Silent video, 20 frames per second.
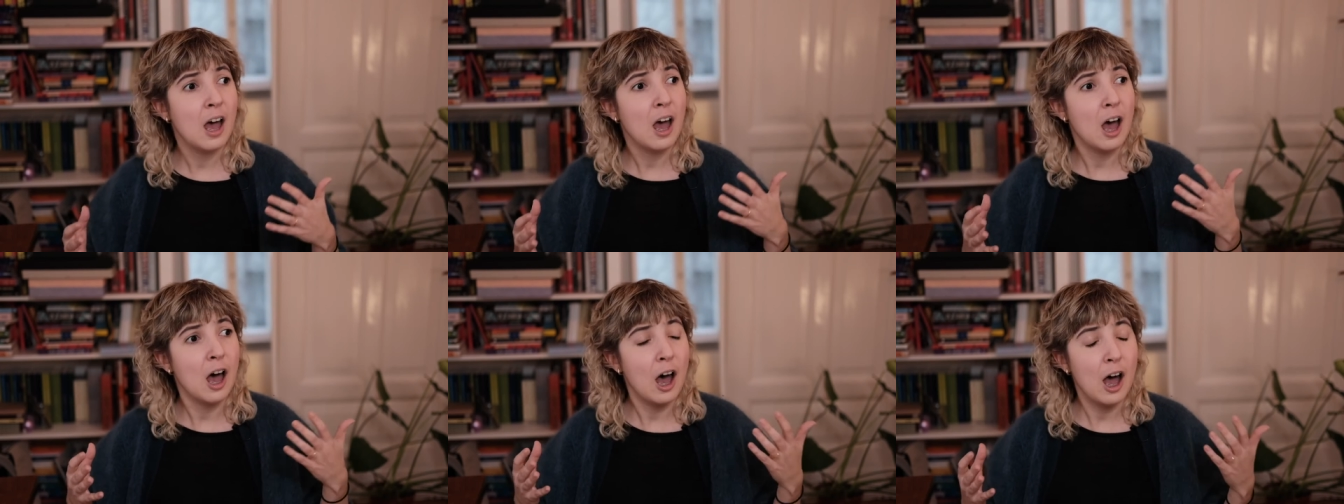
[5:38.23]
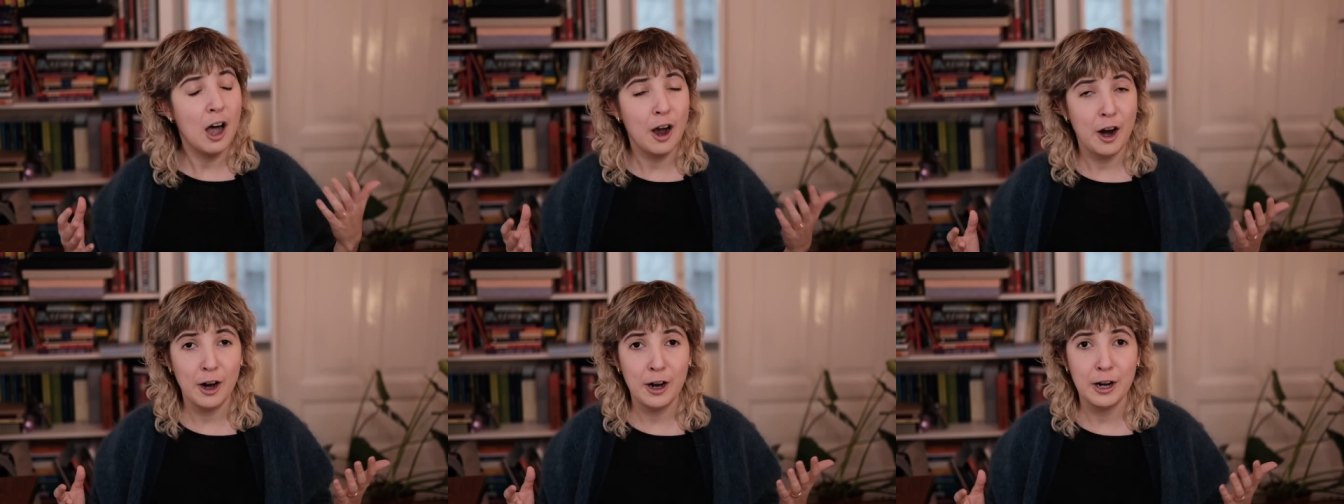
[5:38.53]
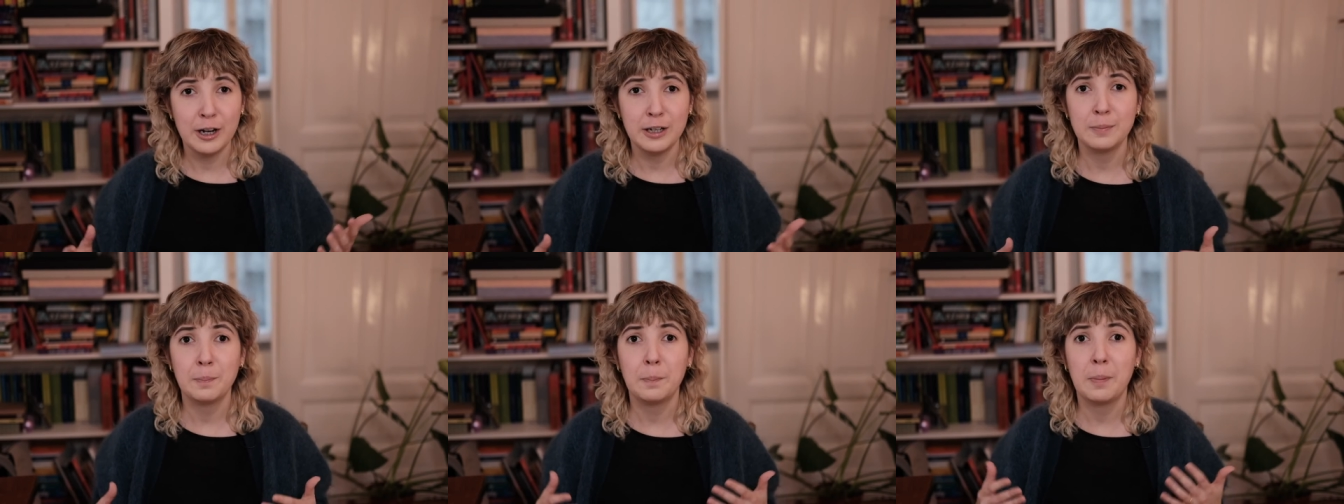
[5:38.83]

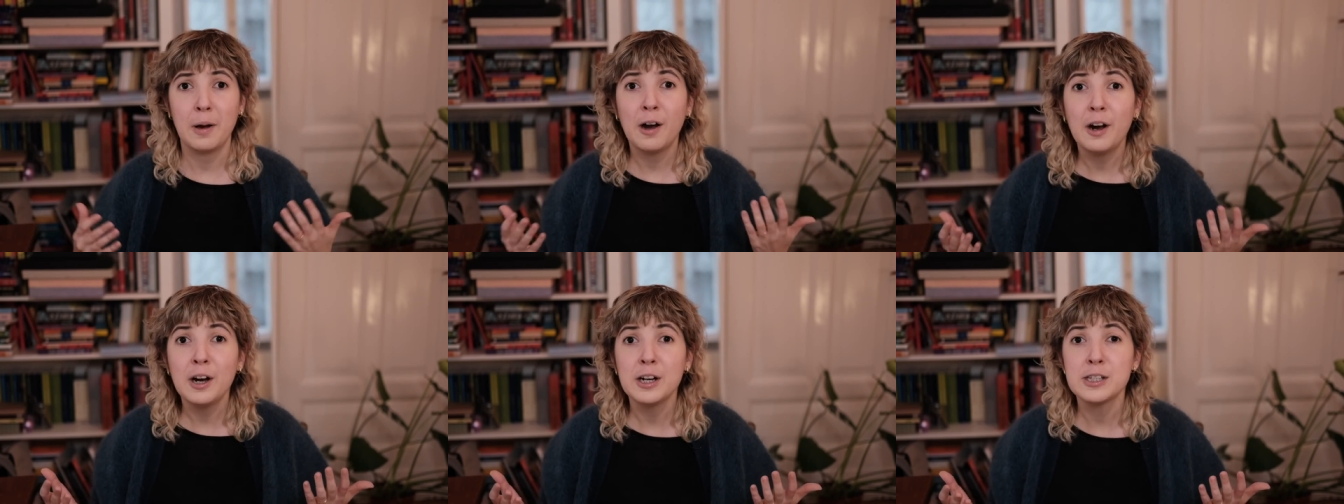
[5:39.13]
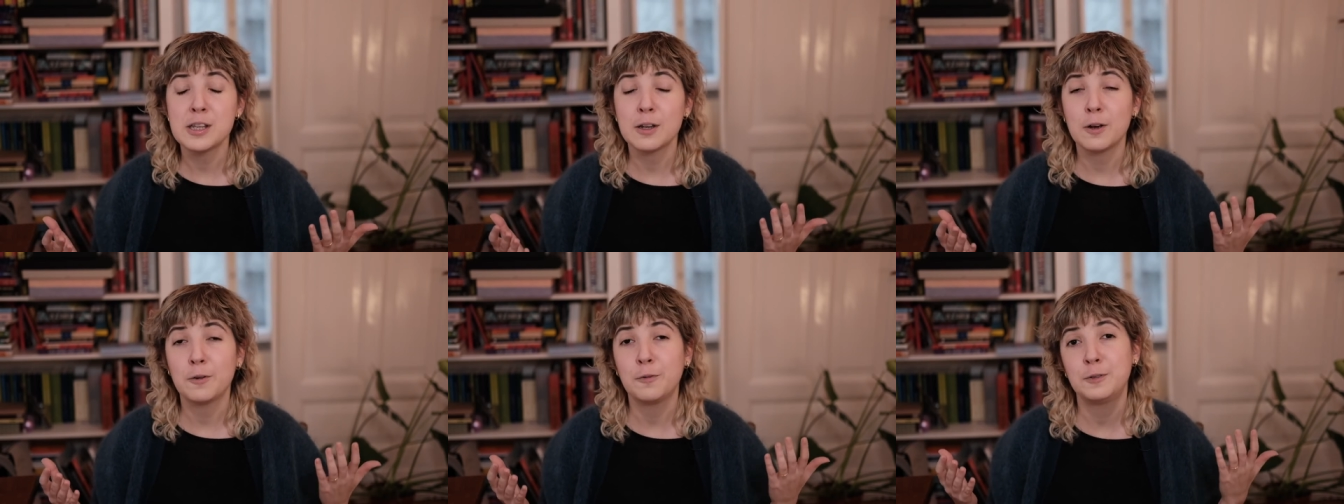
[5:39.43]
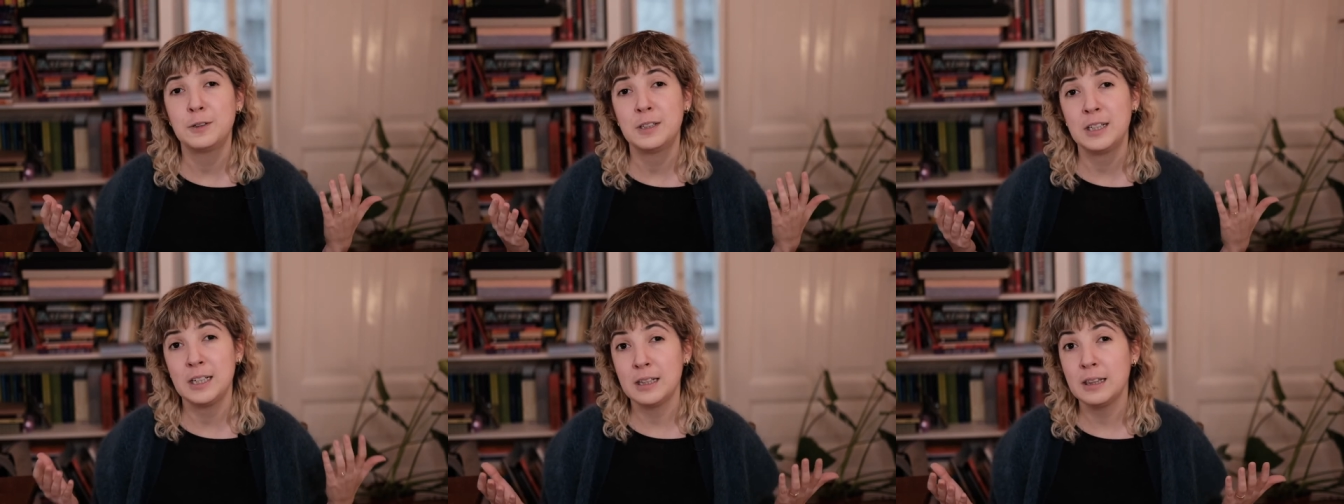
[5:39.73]
hard parts of
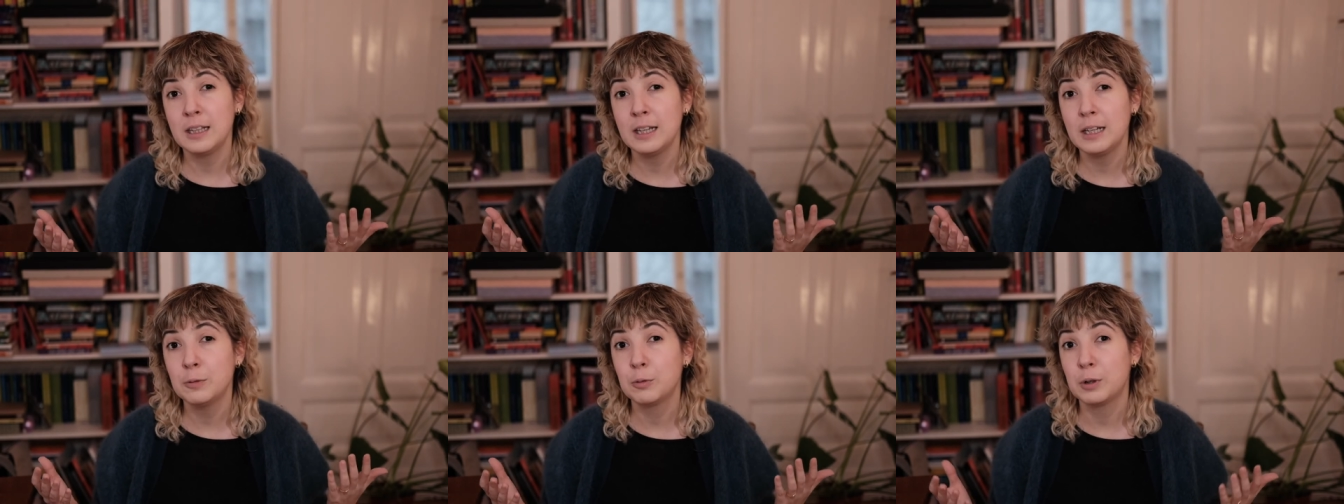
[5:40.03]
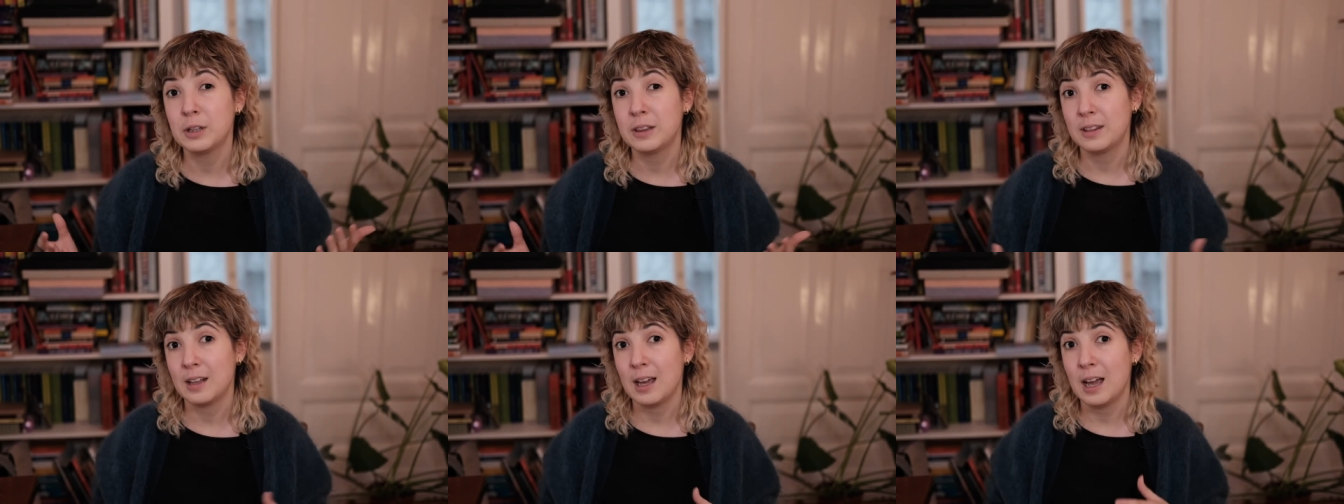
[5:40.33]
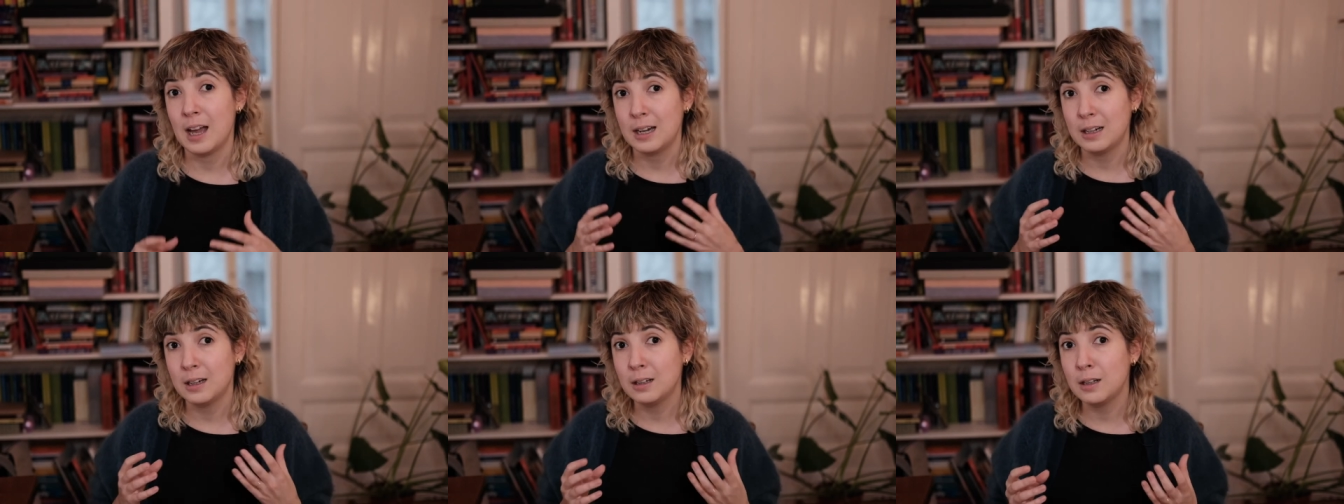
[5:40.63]
dealing with
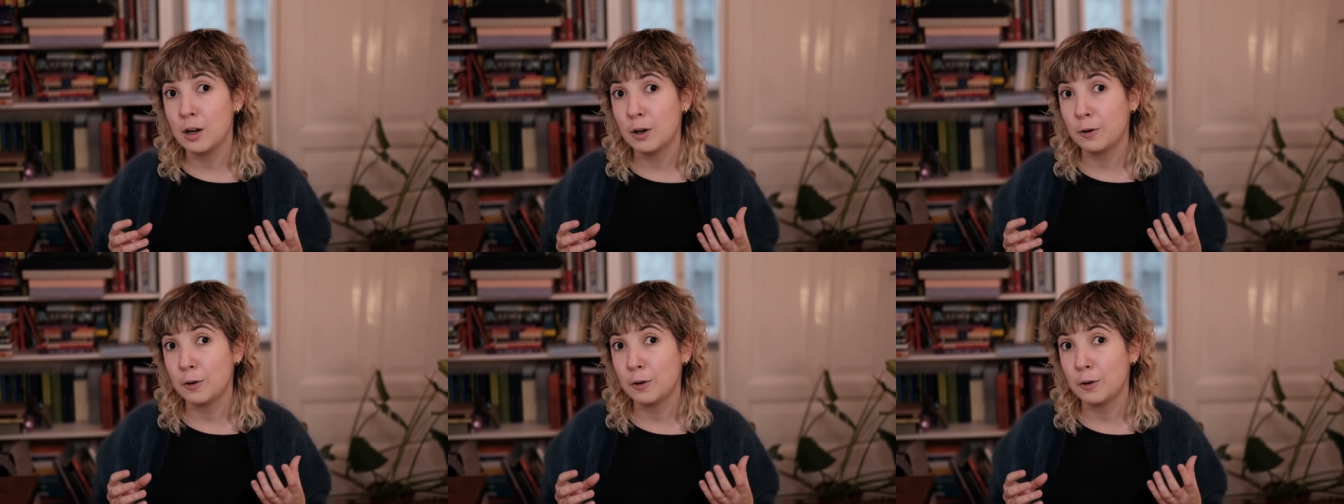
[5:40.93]
analog